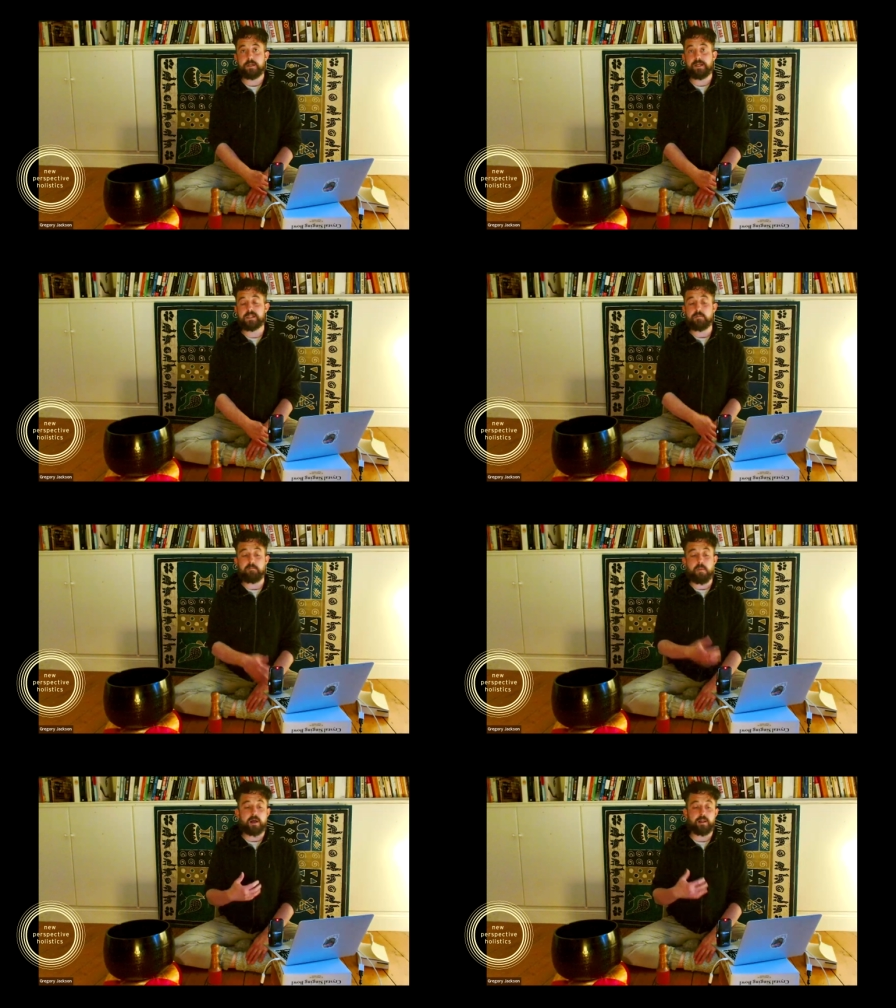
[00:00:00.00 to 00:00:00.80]
And that's the
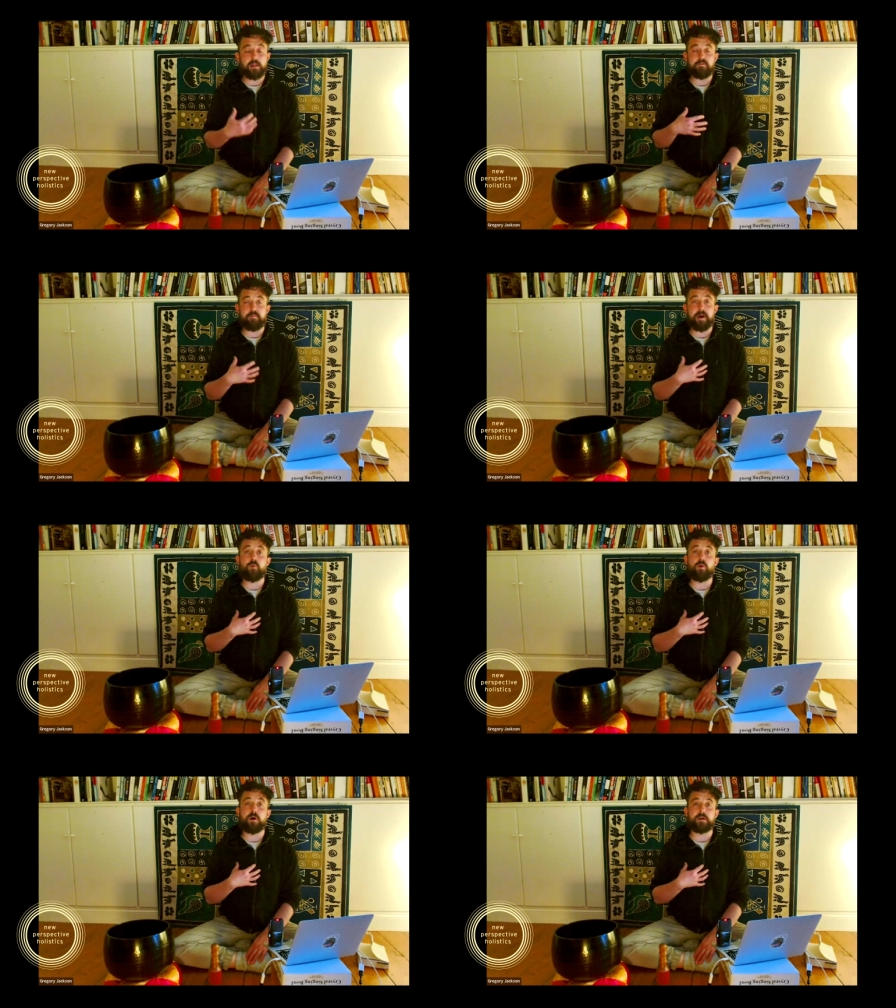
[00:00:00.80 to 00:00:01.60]
model of my
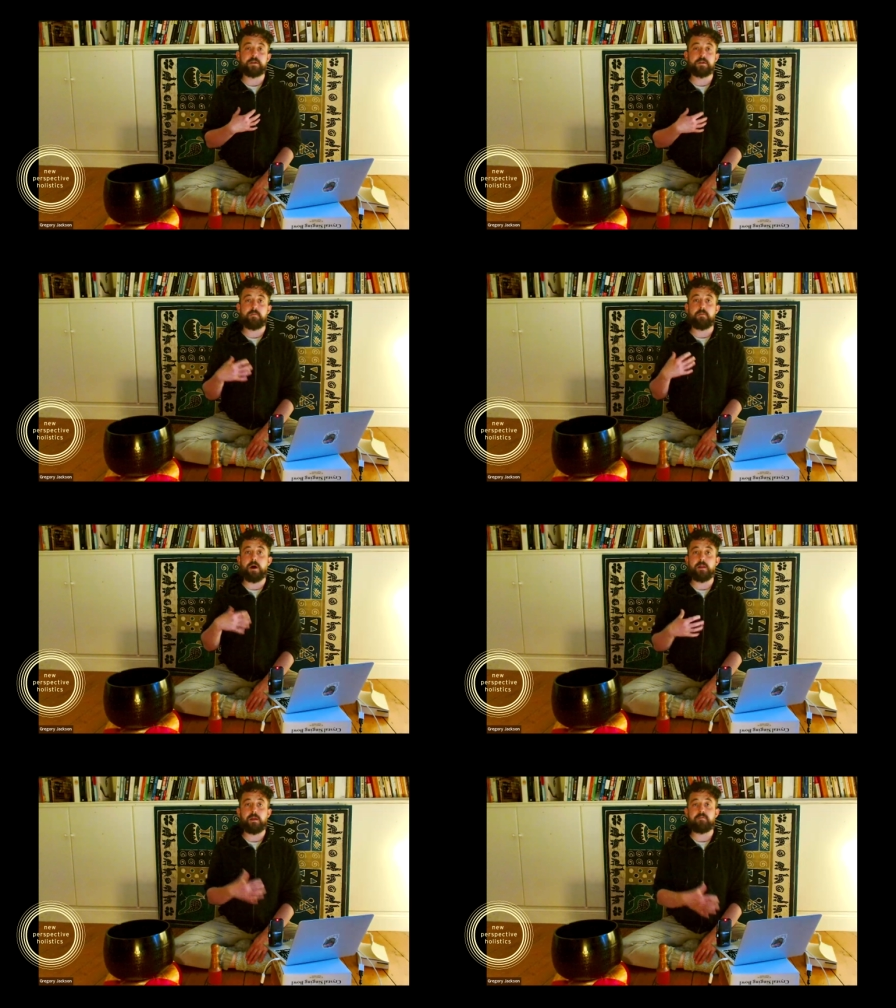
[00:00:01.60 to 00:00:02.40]
work. So the
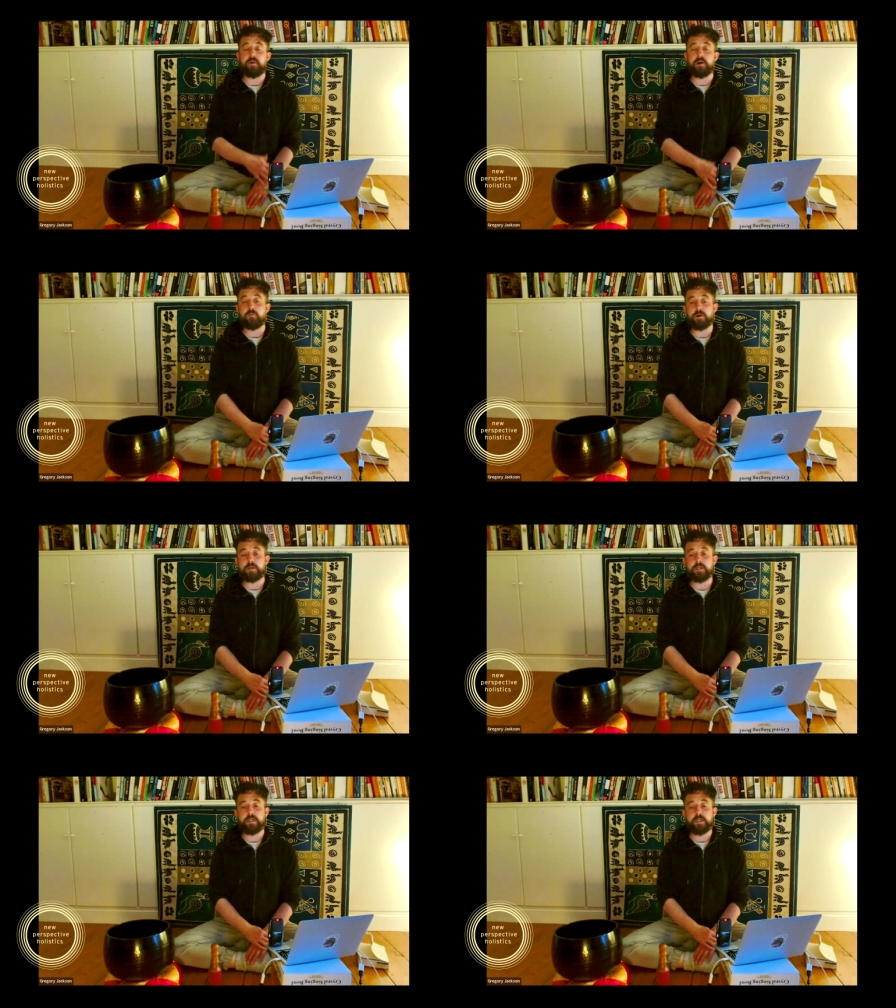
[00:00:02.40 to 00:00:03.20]
model of my
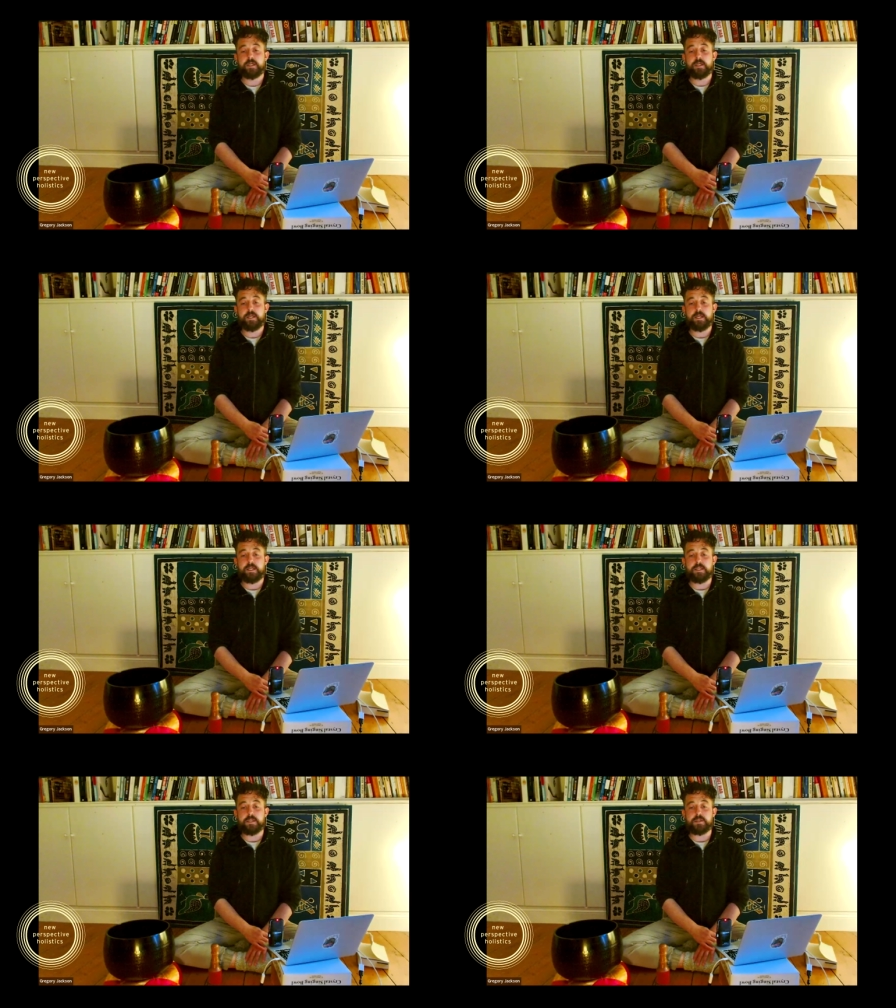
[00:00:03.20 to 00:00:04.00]
work
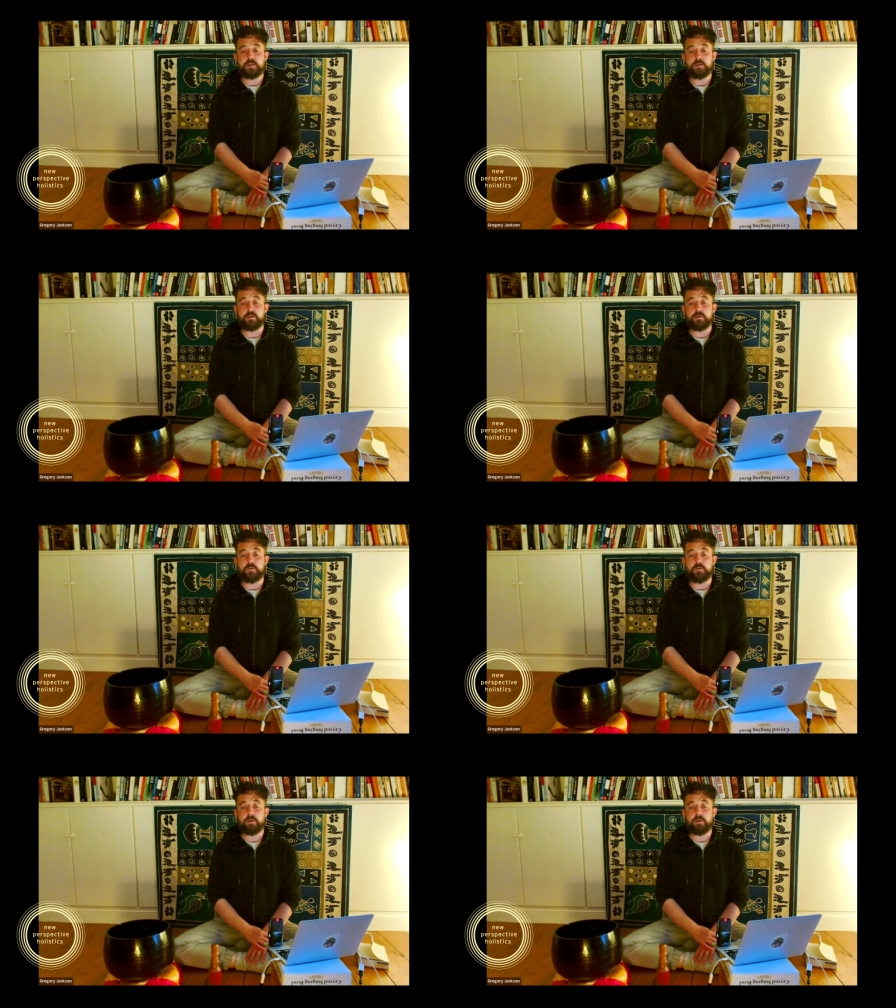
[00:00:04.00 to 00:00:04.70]
is to